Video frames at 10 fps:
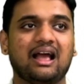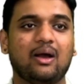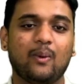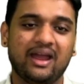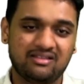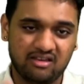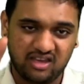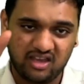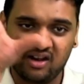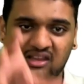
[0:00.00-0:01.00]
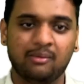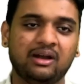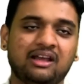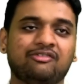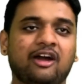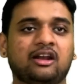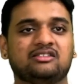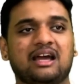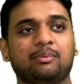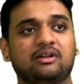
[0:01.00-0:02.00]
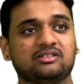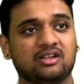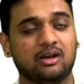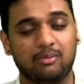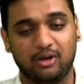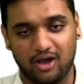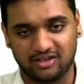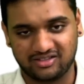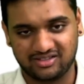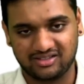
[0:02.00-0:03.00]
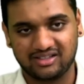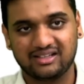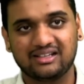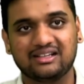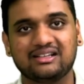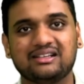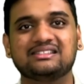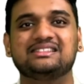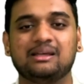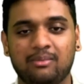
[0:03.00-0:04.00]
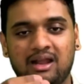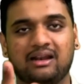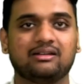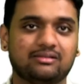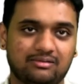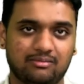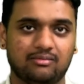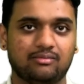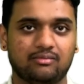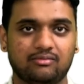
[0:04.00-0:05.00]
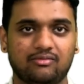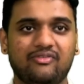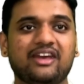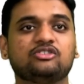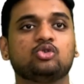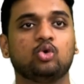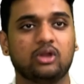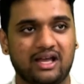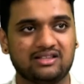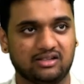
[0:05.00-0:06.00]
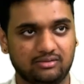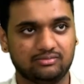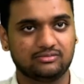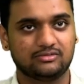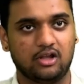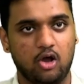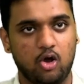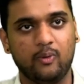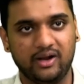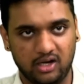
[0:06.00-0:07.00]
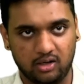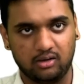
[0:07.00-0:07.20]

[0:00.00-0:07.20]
Why they given the limiting factor chapter, sir? Because similar ways to do the answer. How we did